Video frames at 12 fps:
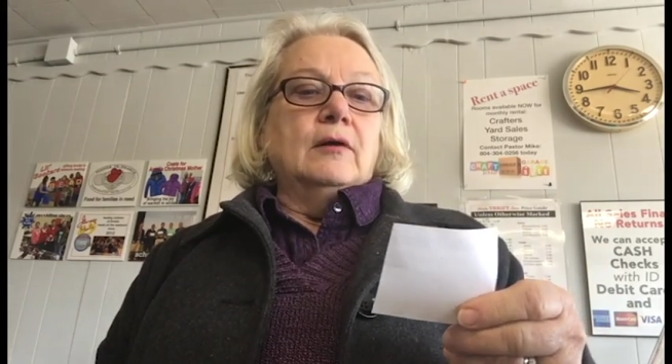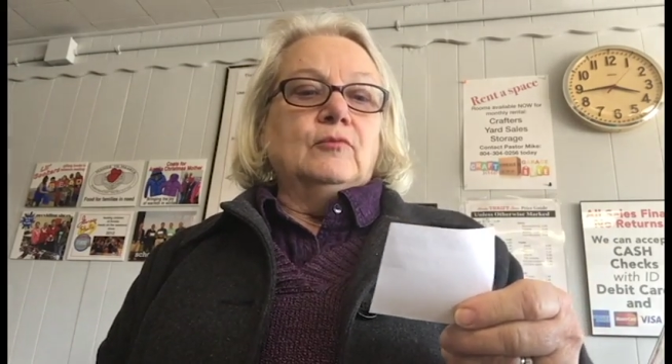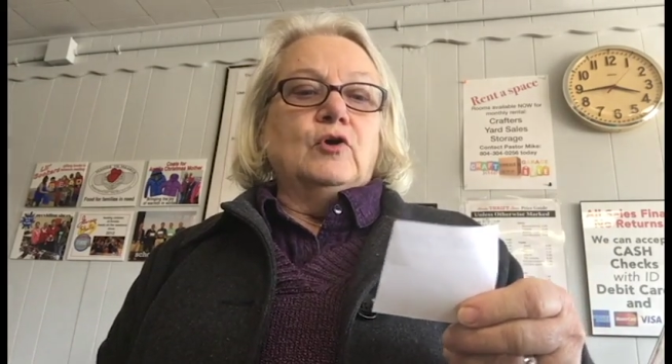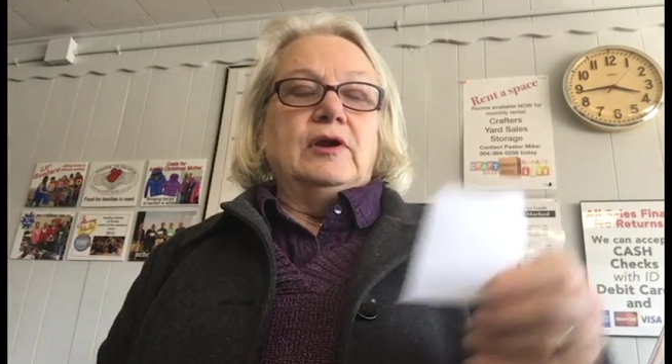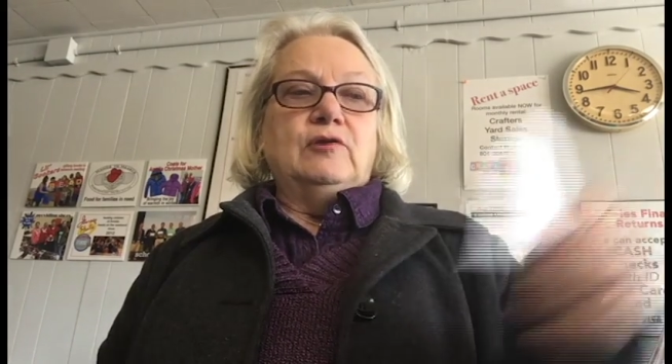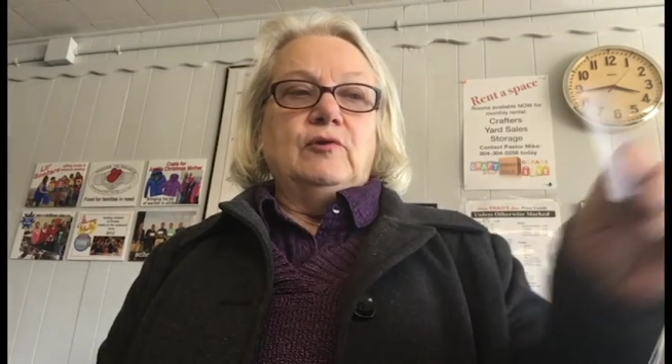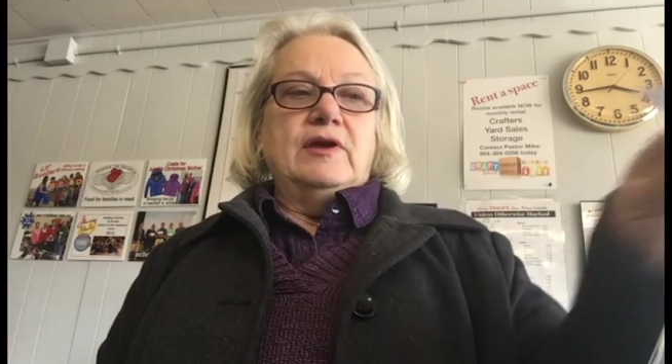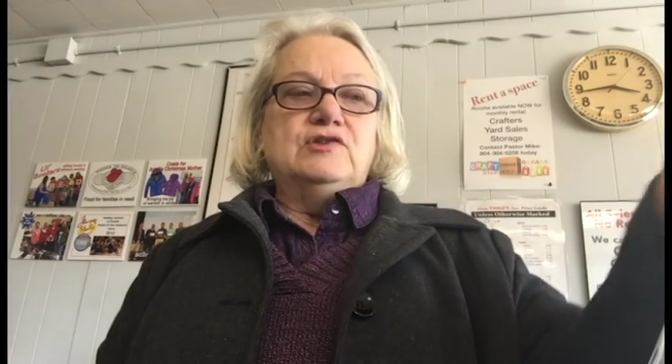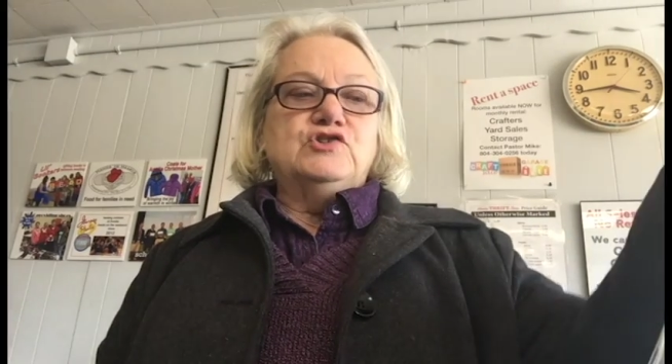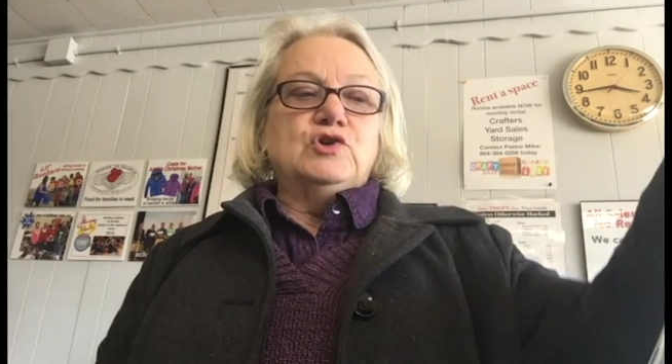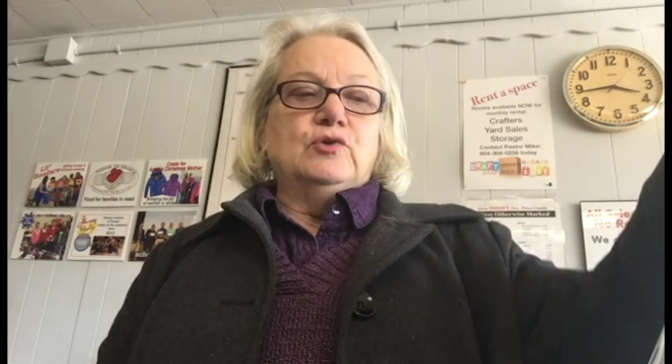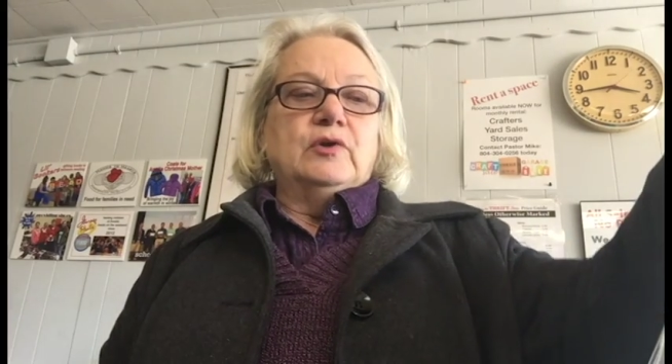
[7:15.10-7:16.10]

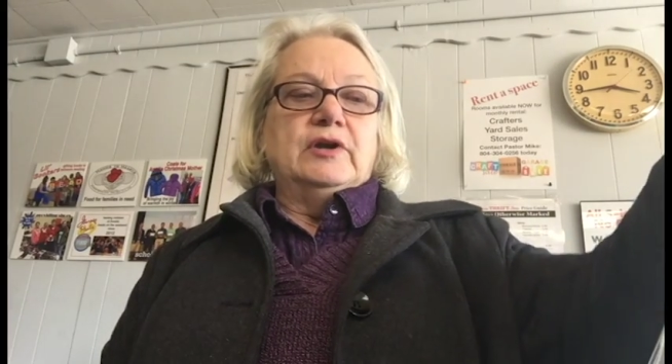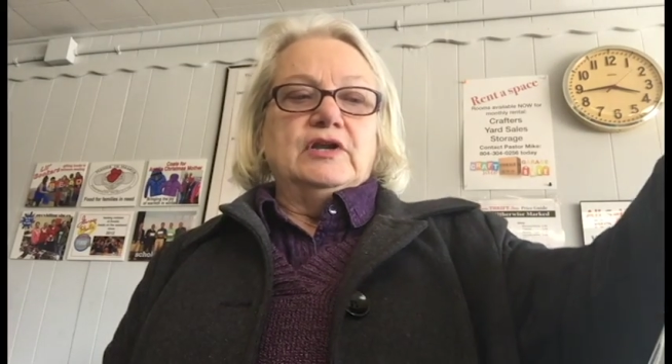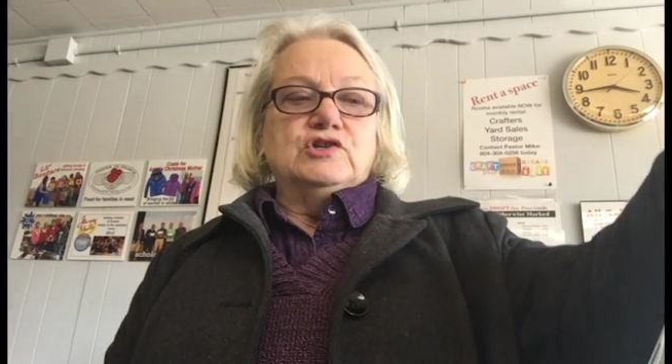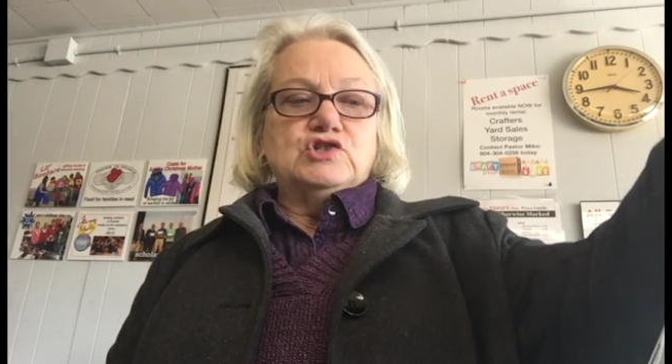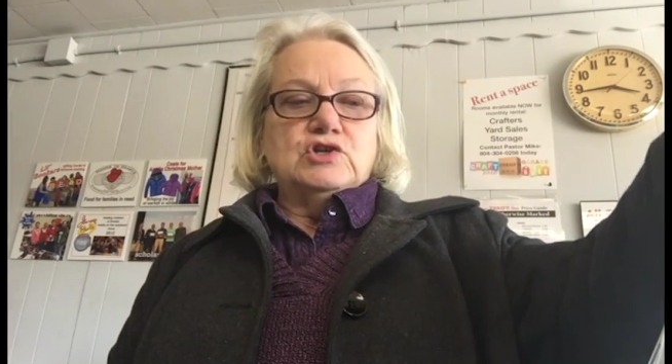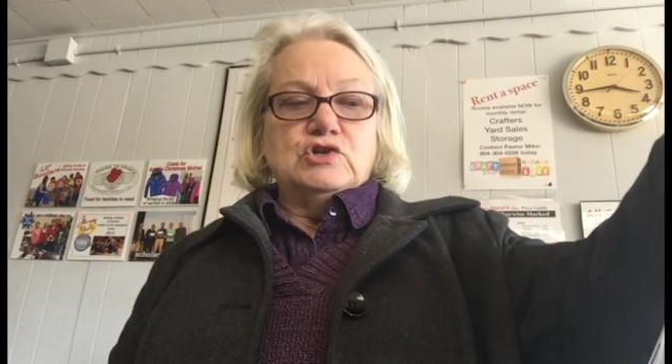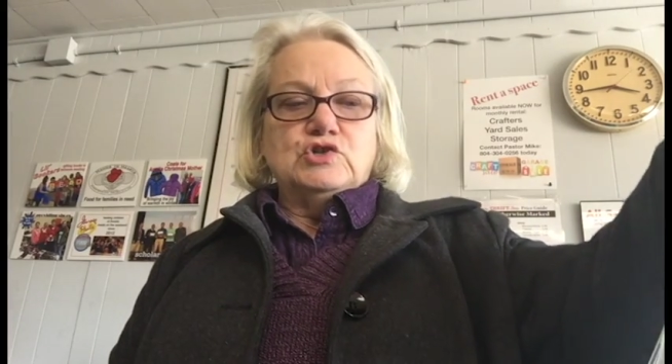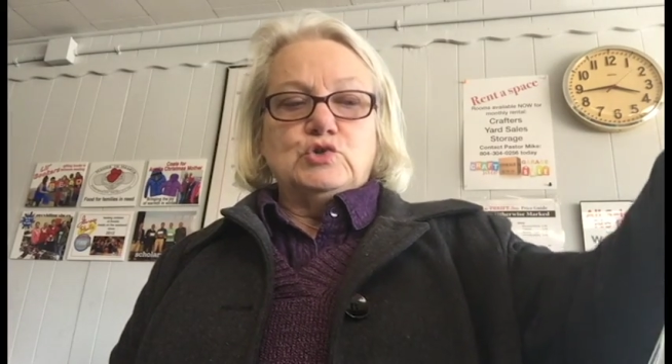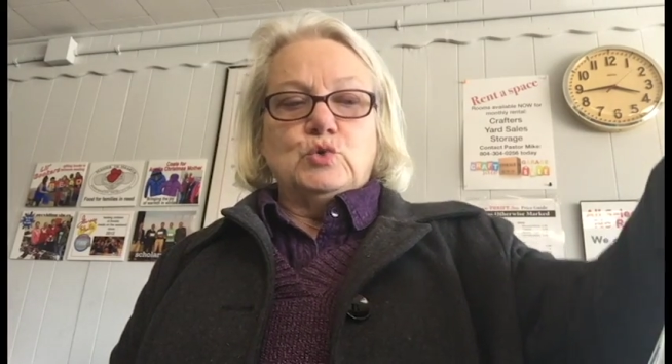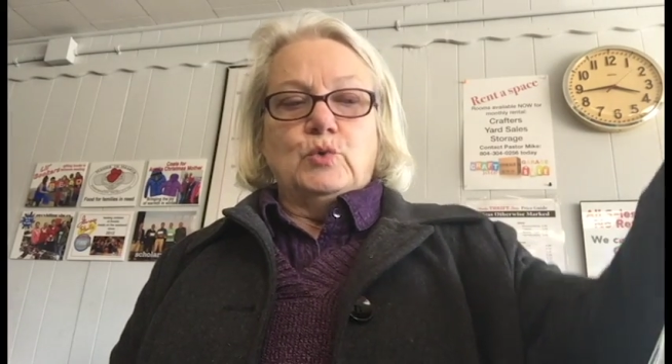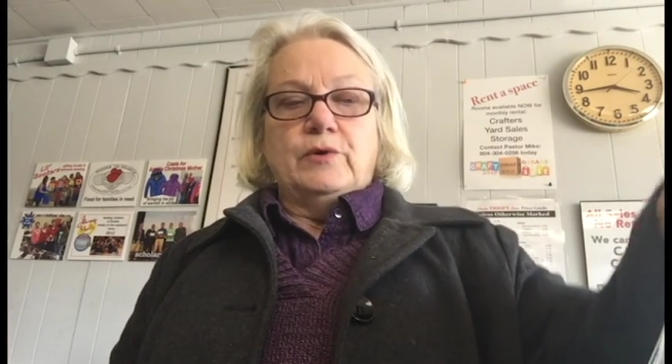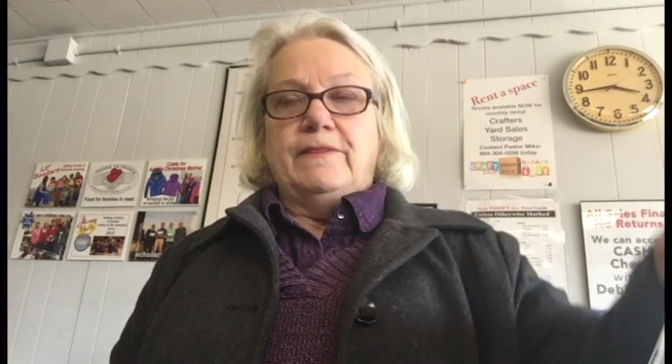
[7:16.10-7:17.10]
great-grandchildren, and she's
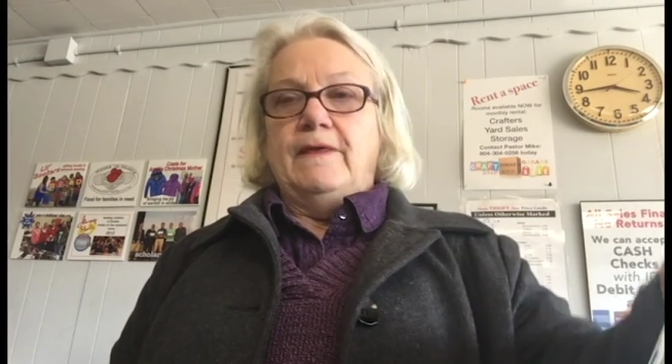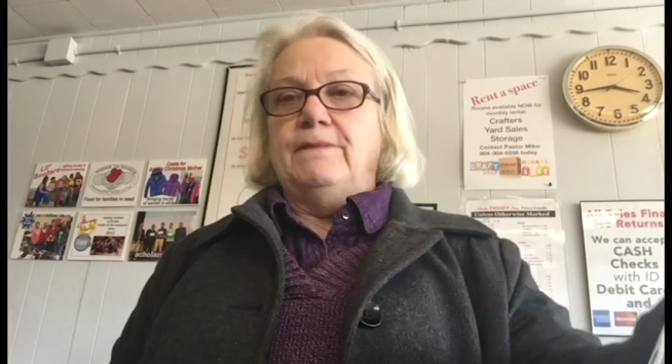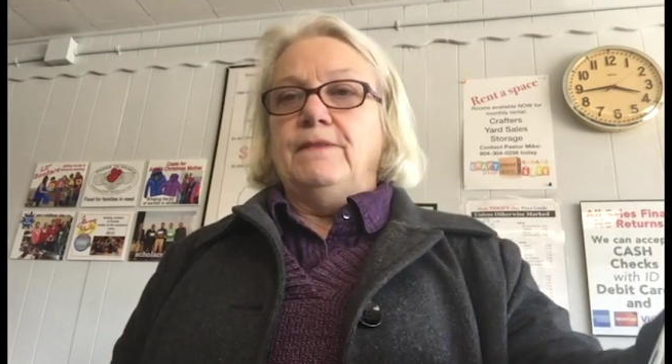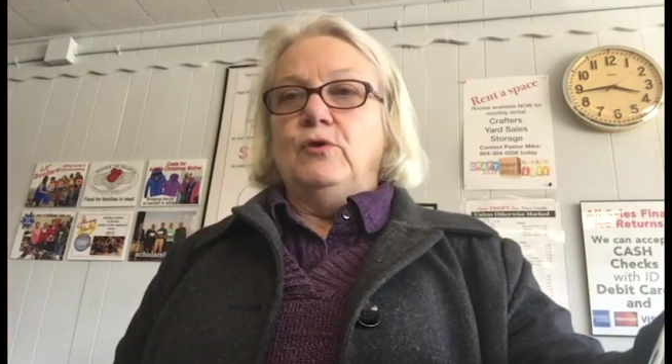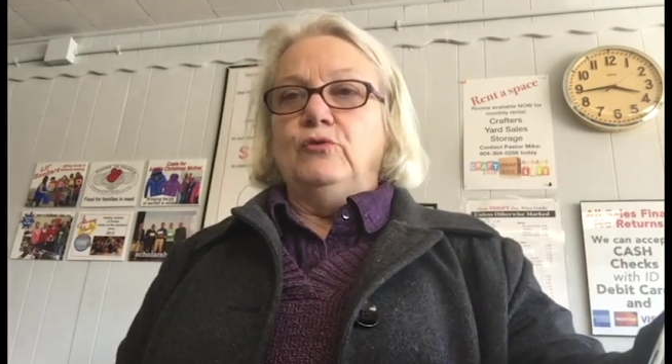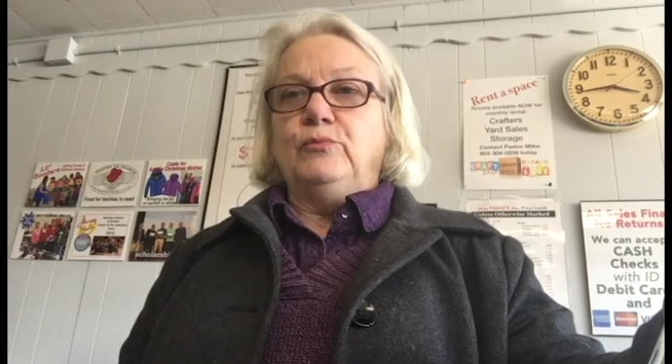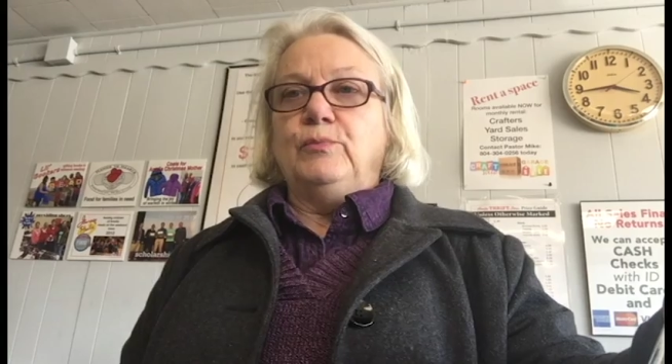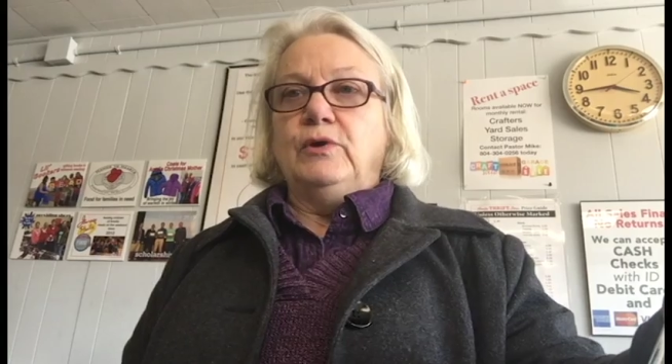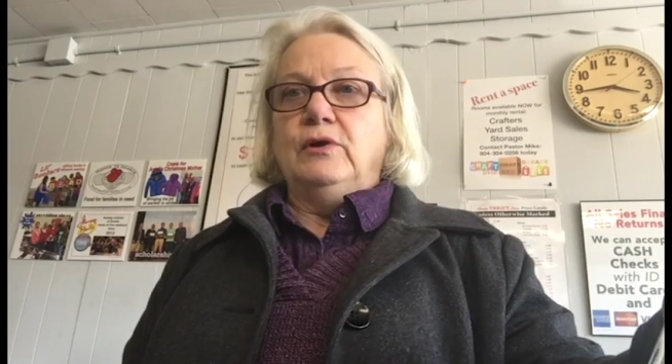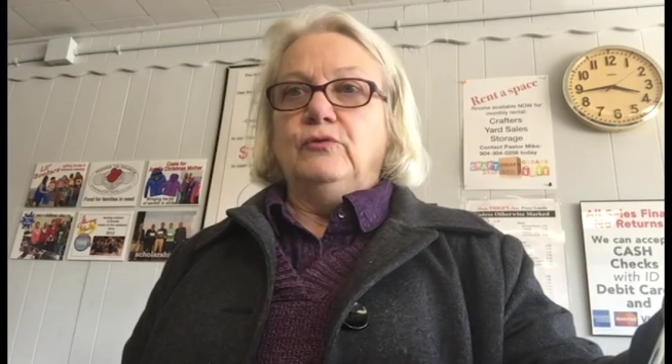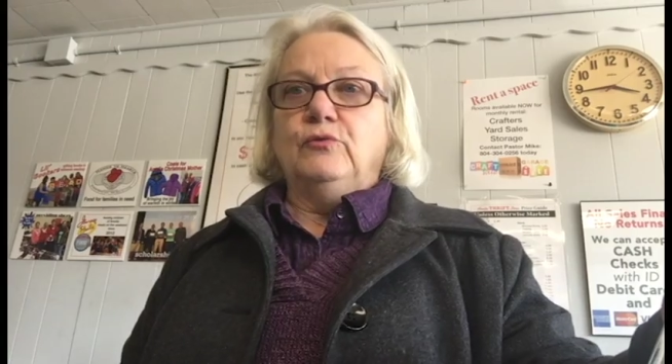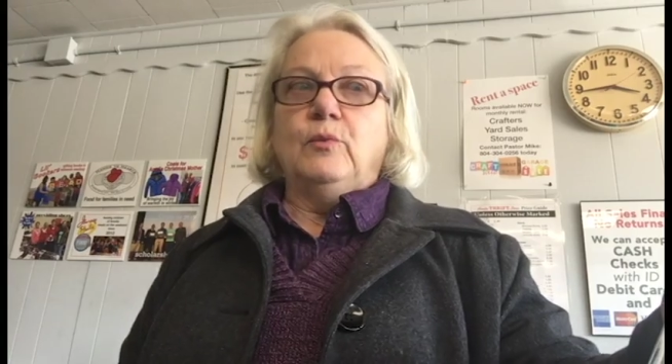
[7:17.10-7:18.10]
sure that those
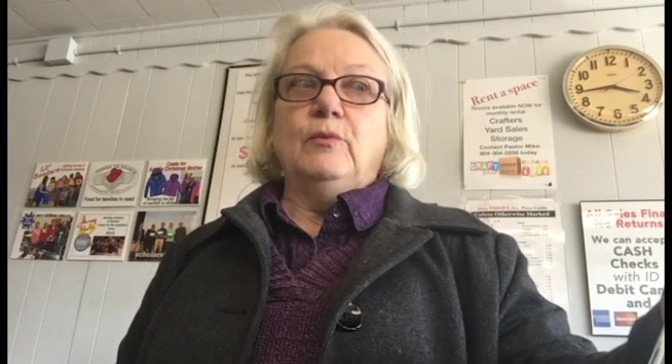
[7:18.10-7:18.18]
prayers